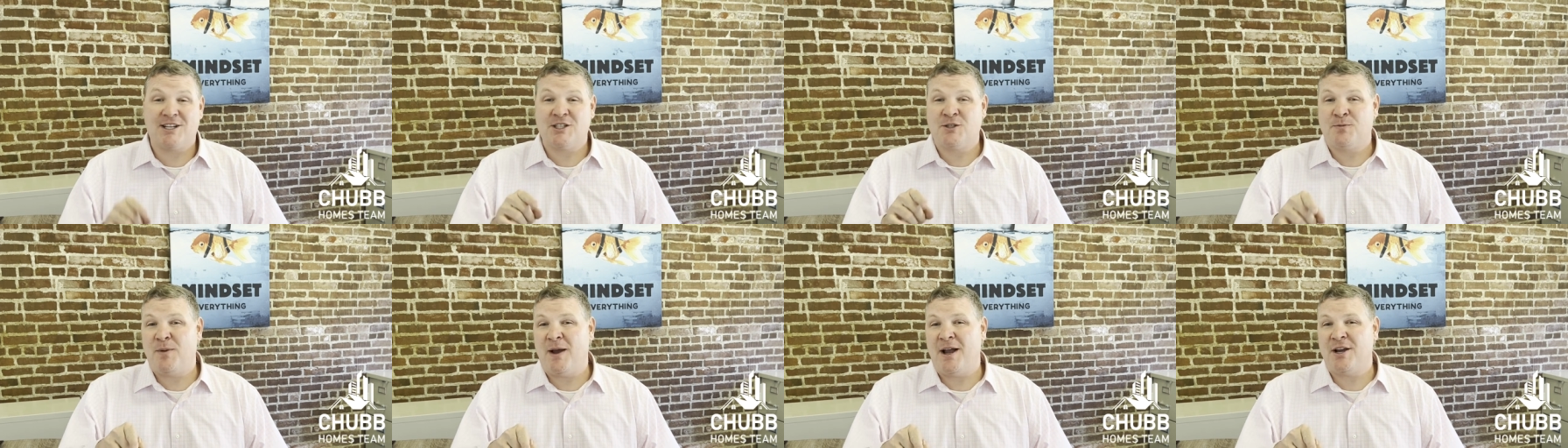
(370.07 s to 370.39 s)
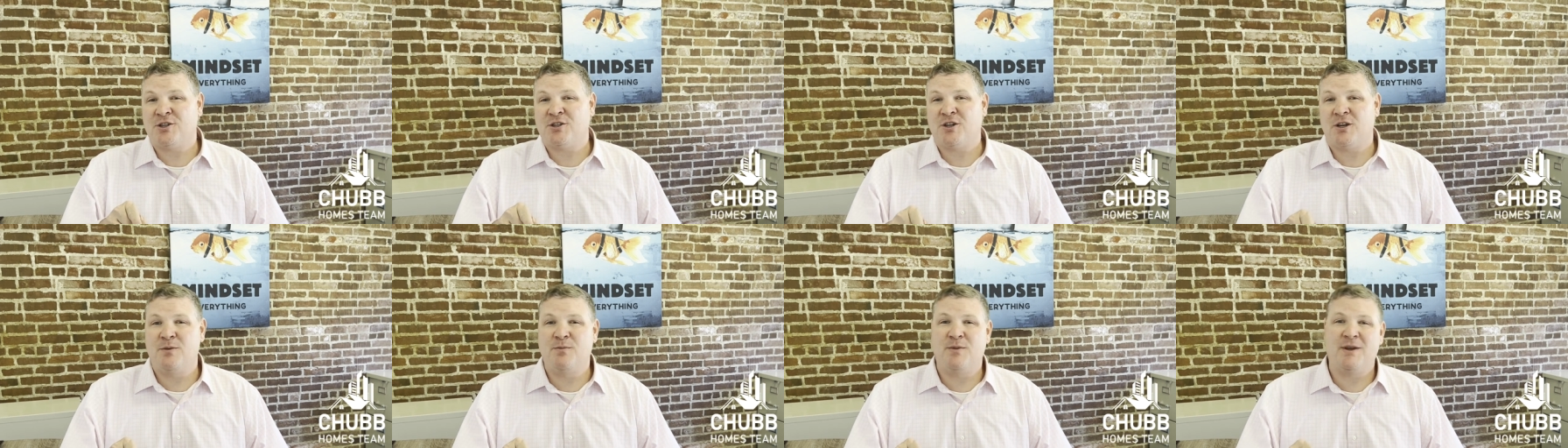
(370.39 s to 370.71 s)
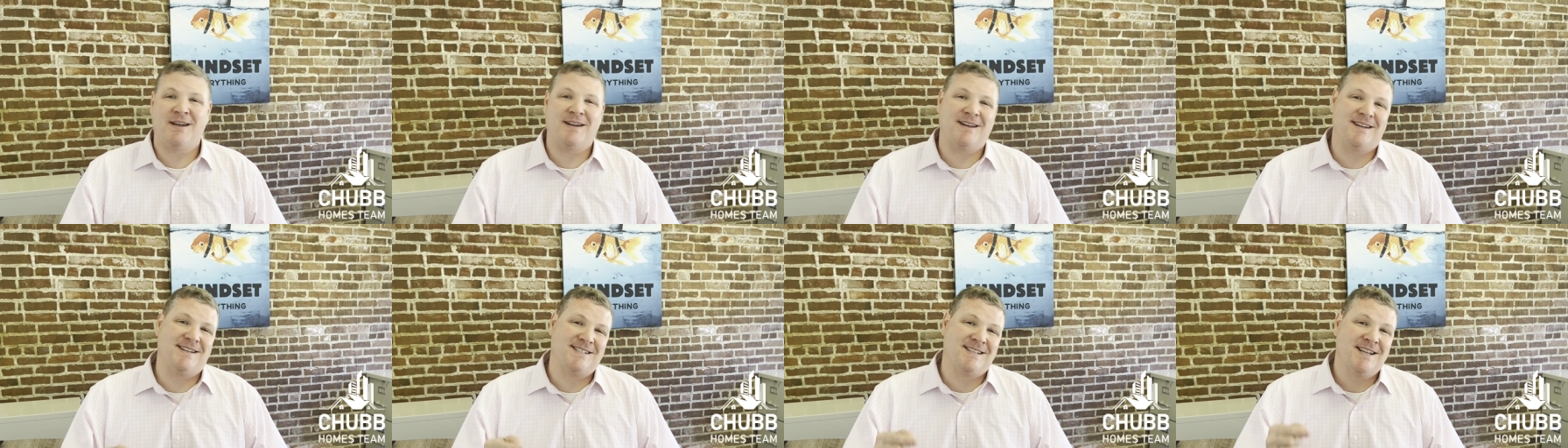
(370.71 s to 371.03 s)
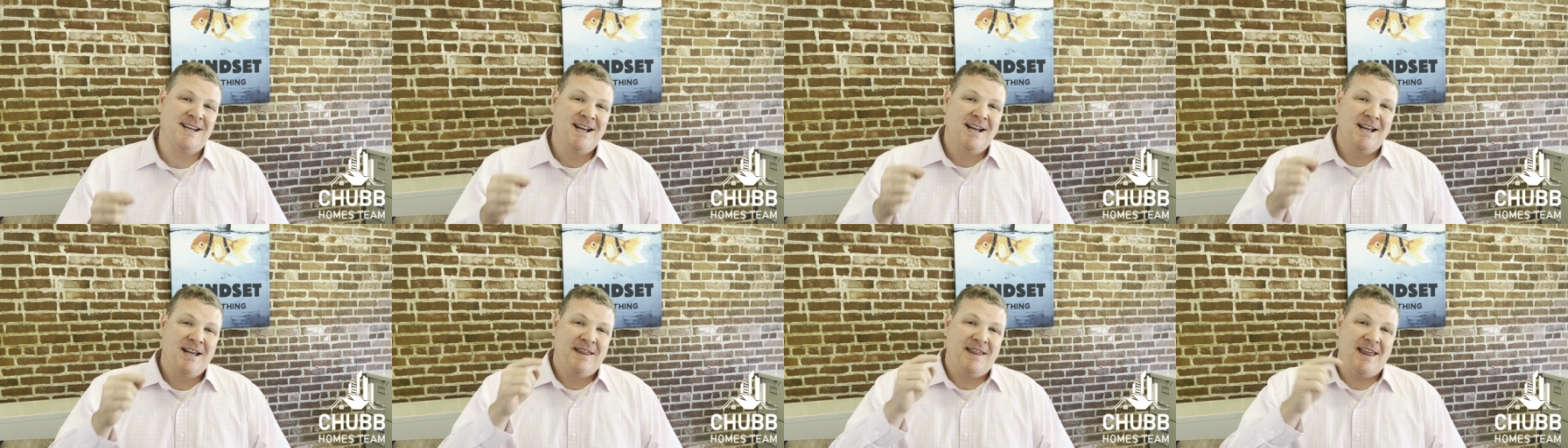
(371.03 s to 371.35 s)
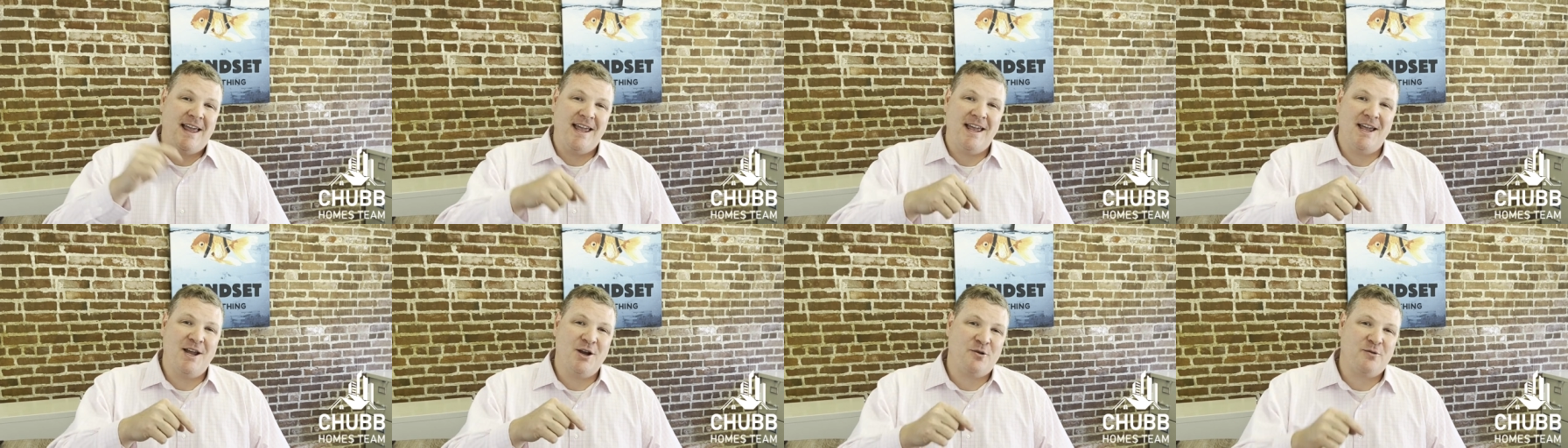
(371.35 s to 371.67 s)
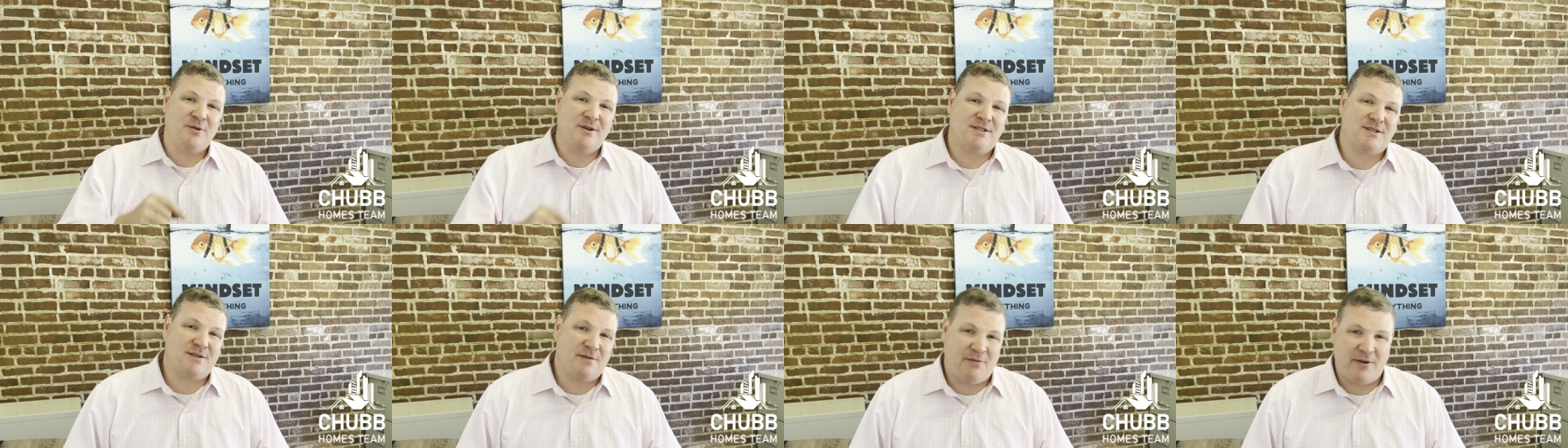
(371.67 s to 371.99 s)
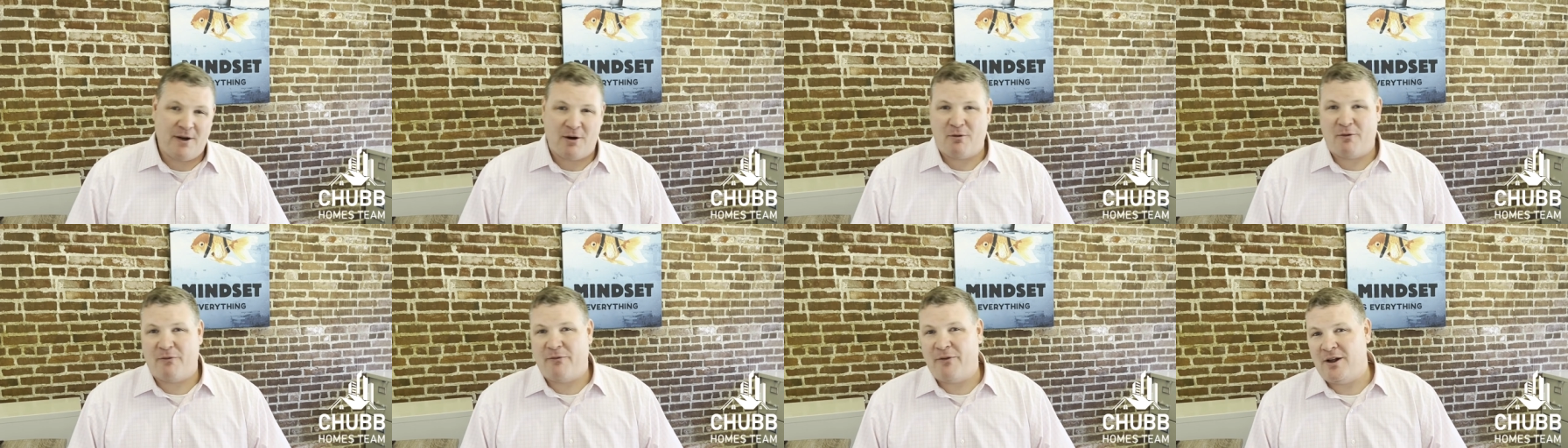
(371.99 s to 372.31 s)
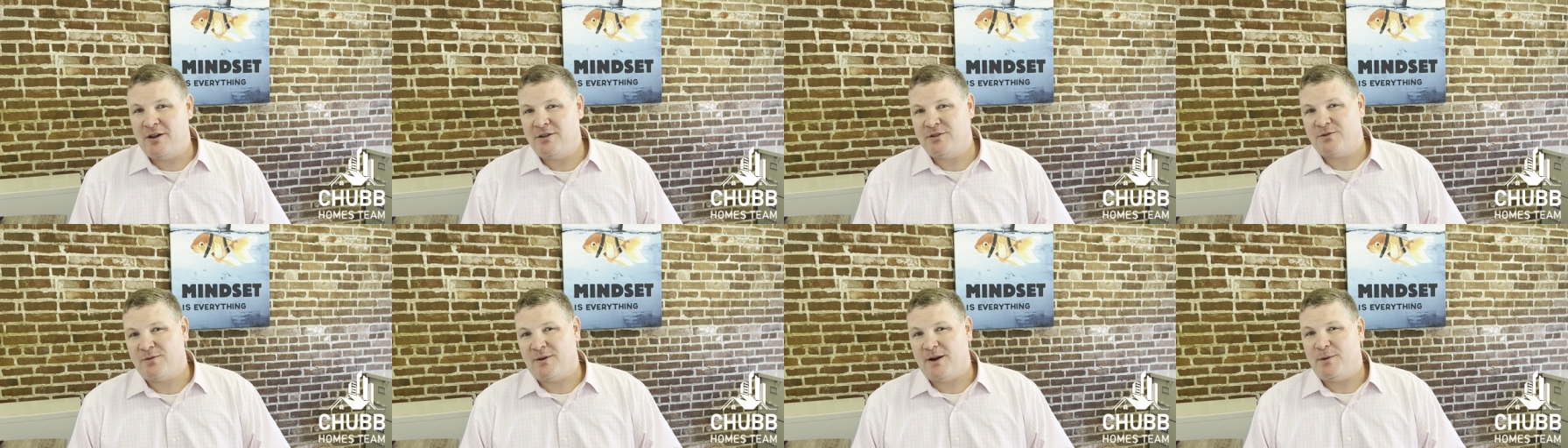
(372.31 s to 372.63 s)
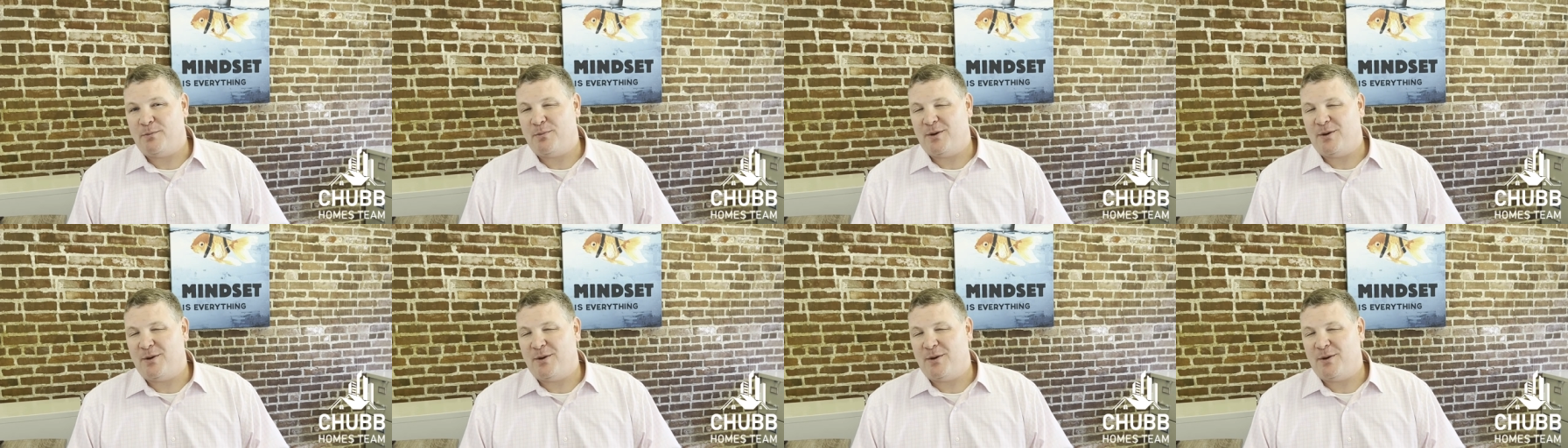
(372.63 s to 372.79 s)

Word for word: especially because they increased the federal funds rate